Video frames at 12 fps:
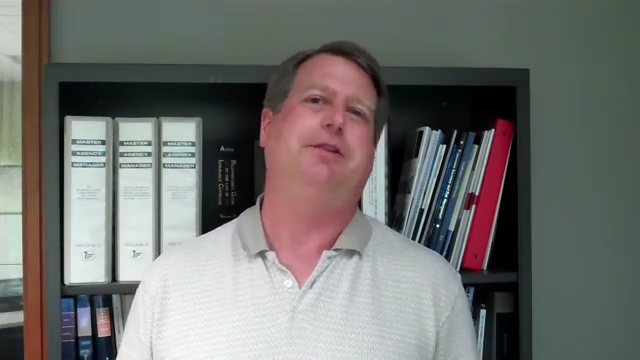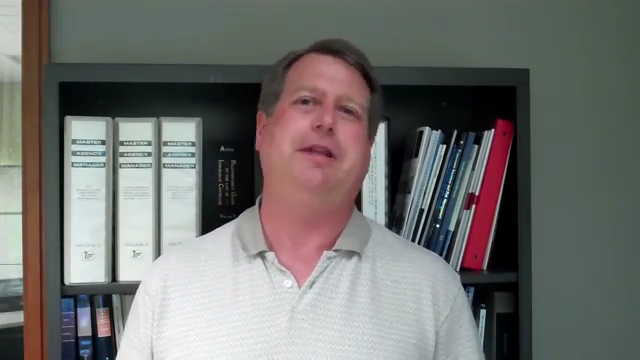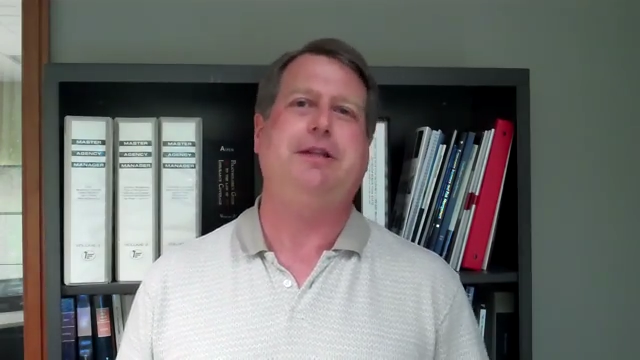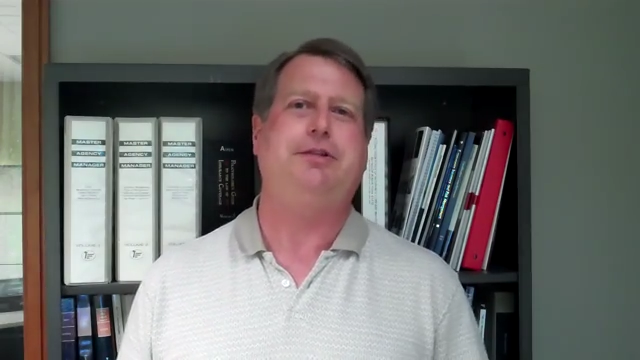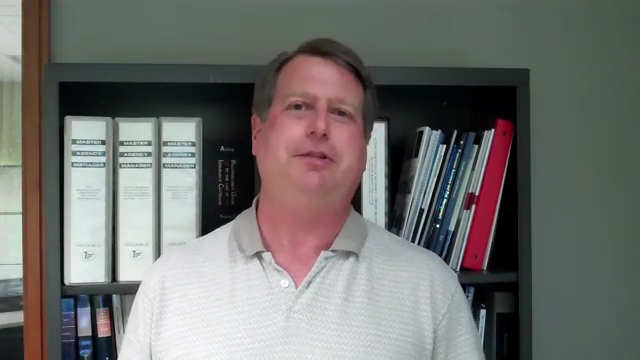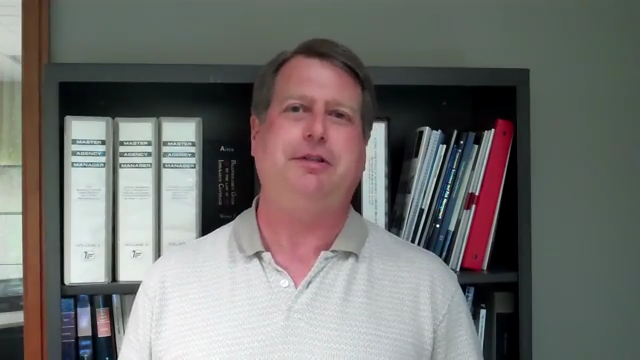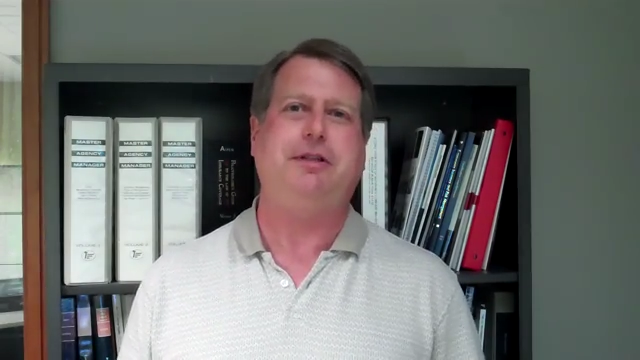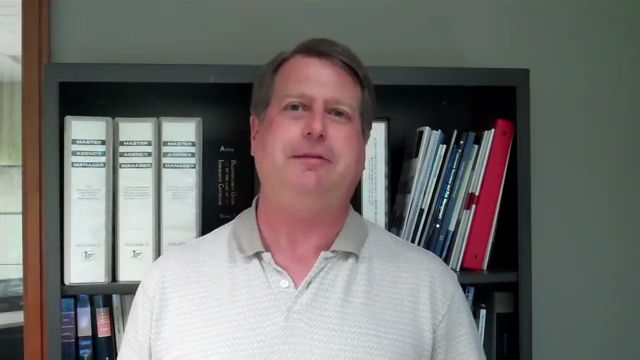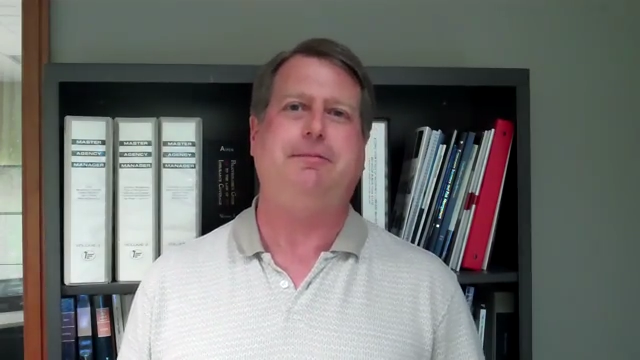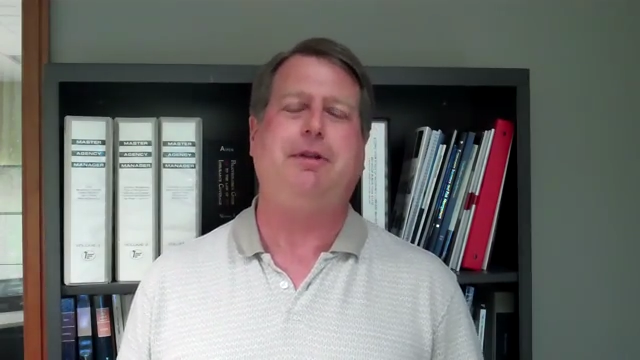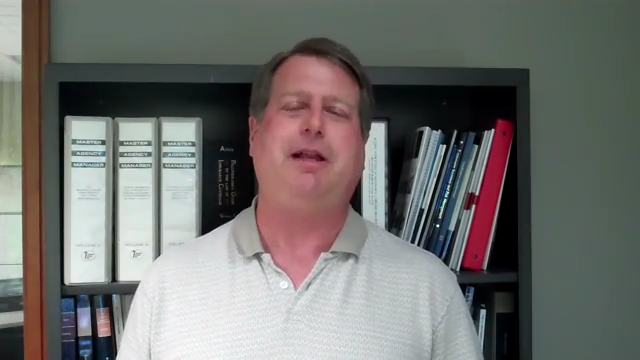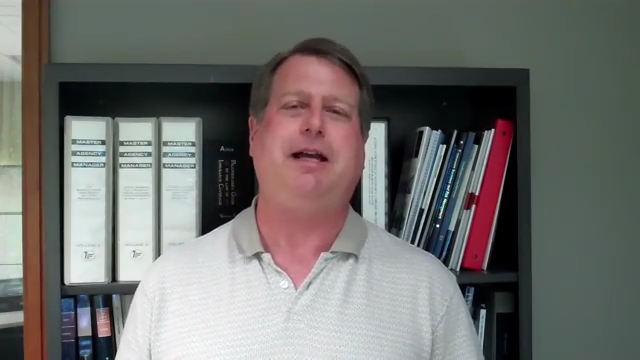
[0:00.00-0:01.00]
So that certainly
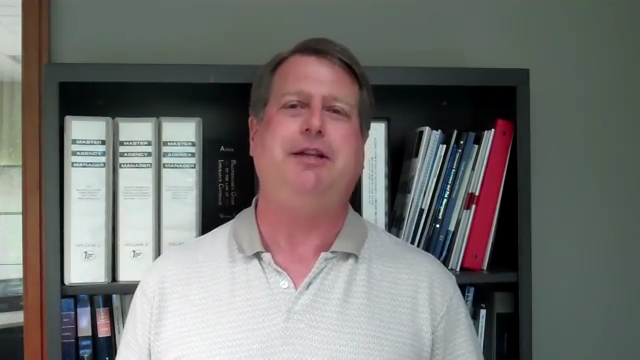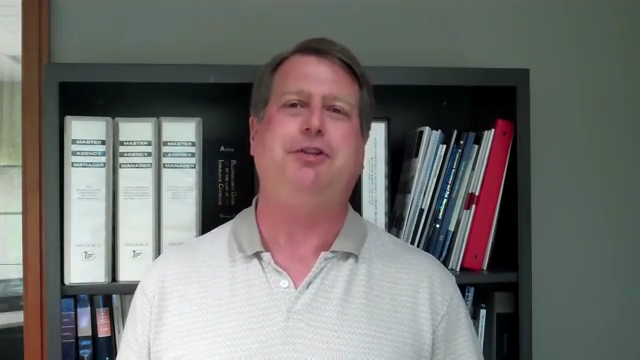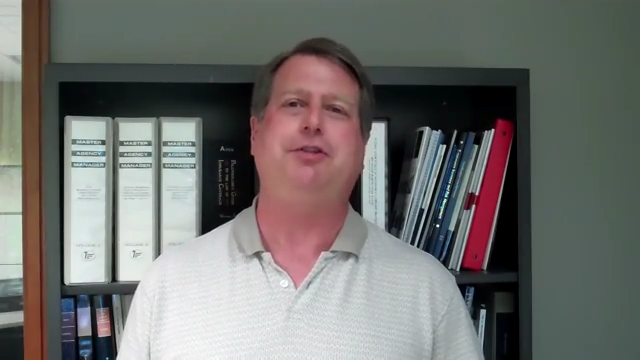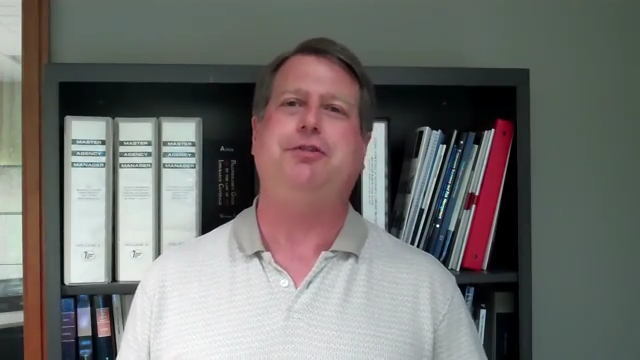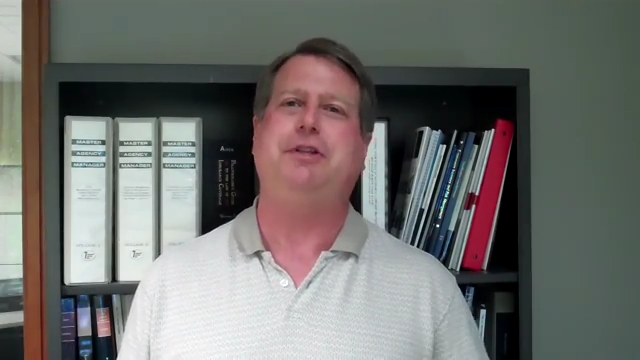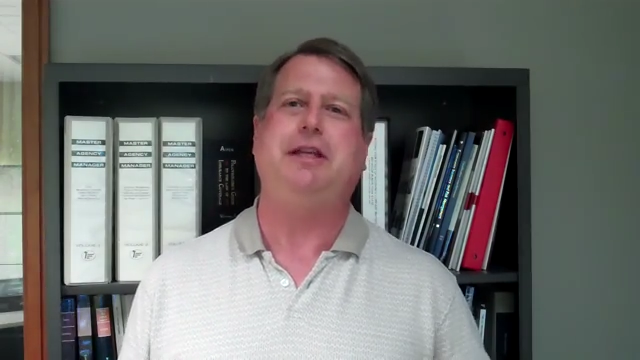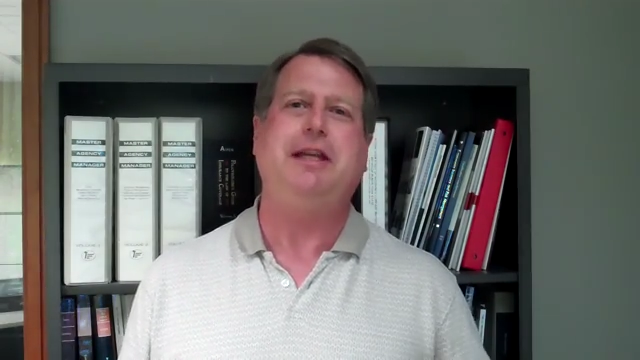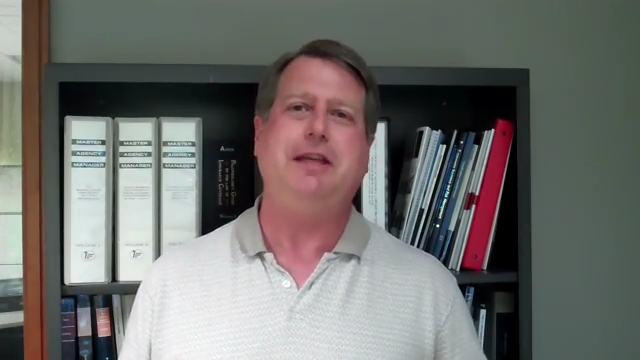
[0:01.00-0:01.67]
implies using